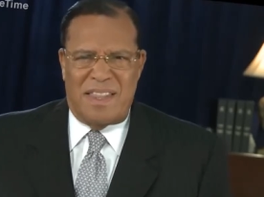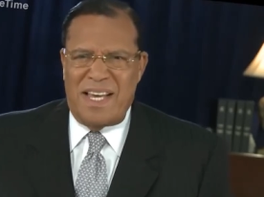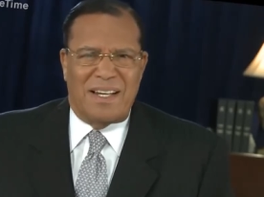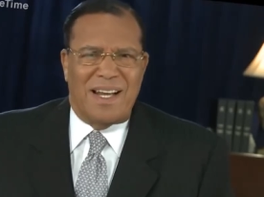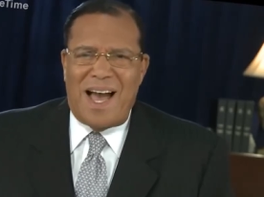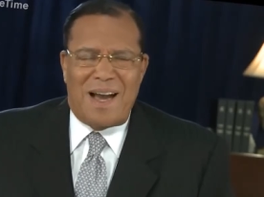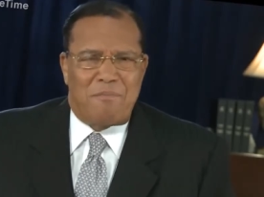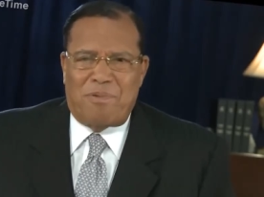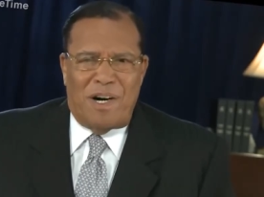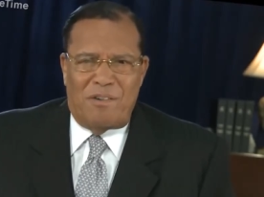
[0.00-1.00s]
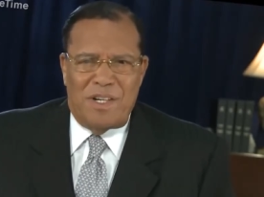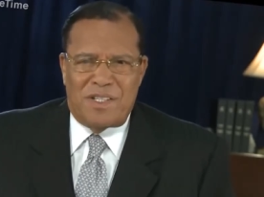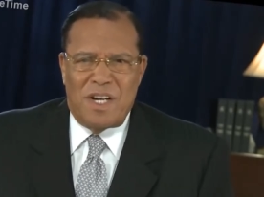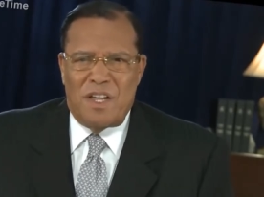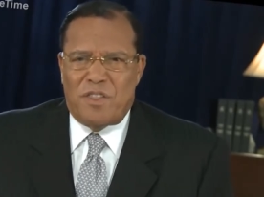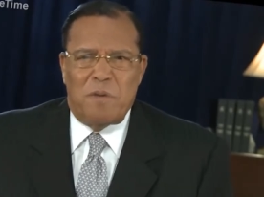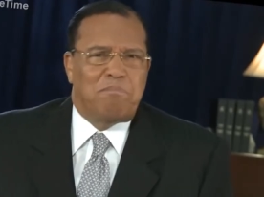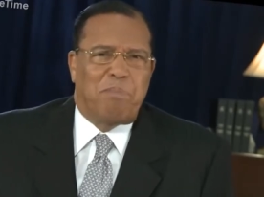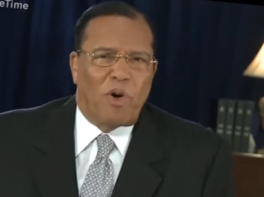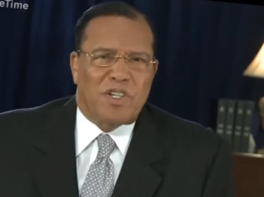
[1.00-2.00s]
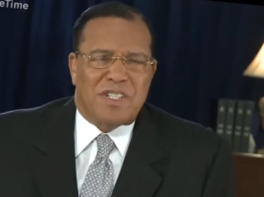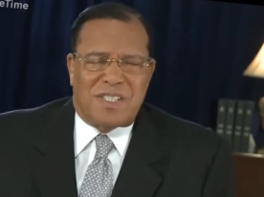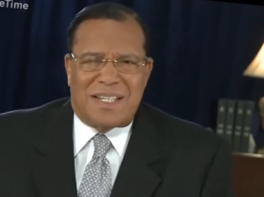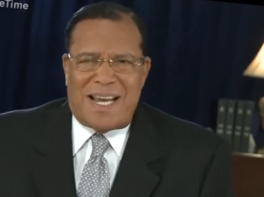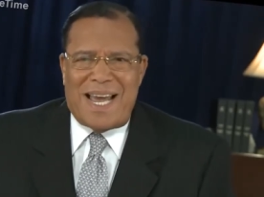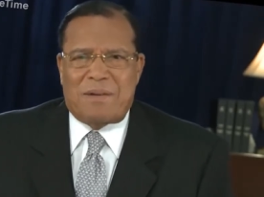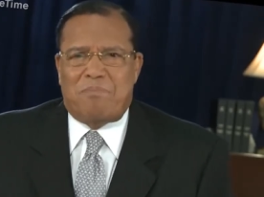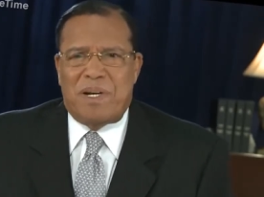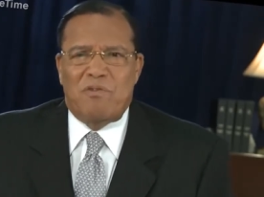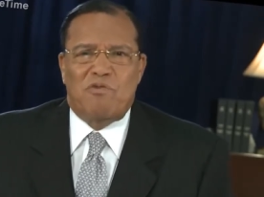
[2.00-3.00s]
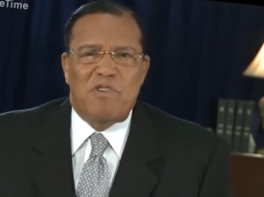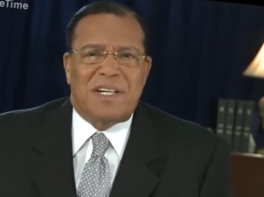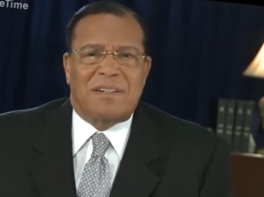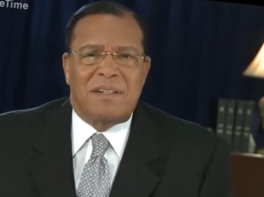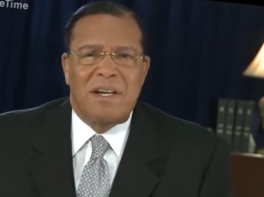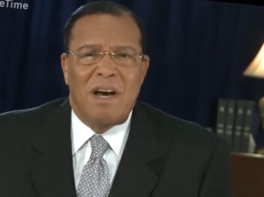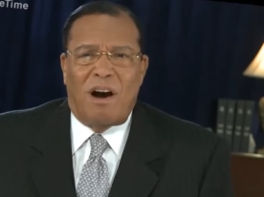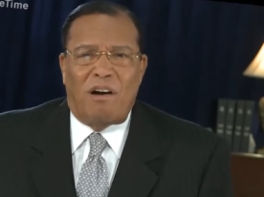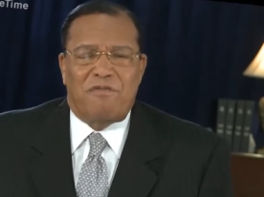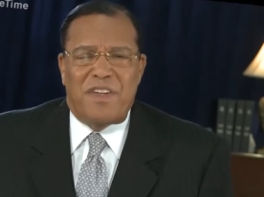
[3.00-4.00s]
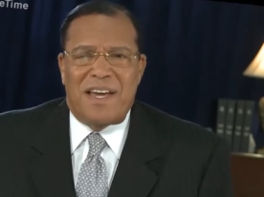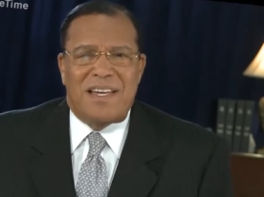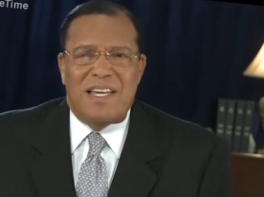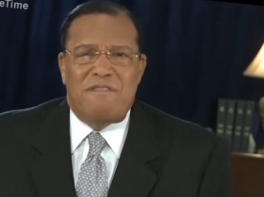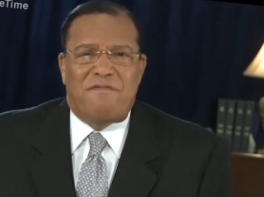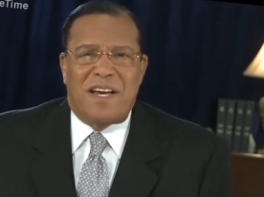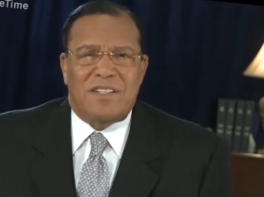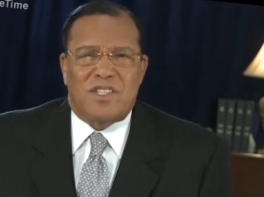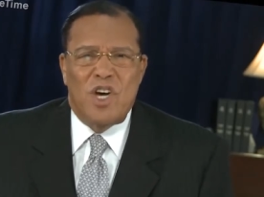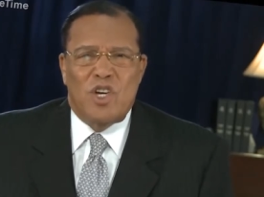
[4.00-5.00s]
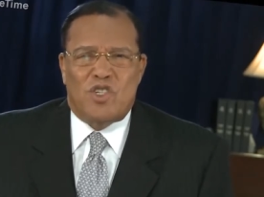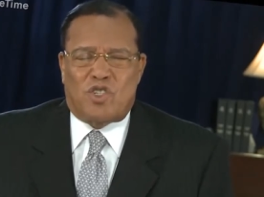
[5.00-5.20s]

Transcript: their libraries, the books that had been written of their events,